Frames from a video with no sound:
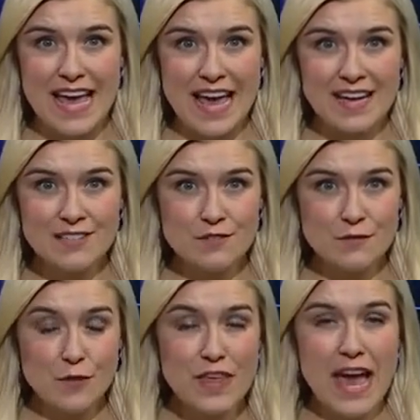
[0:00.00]
and
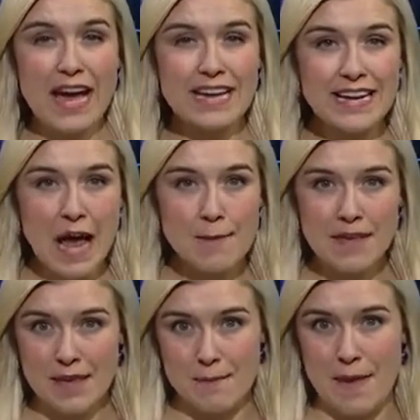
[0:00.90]
for the
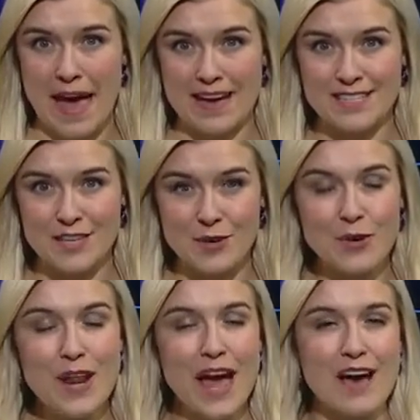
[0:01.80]
economic impact it
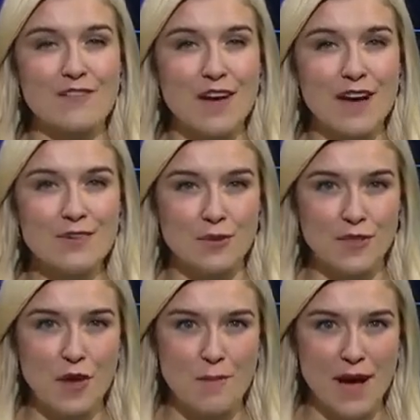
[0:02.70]
could have on
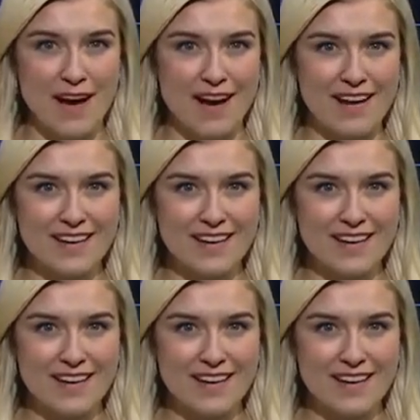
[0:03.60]
North Omaha.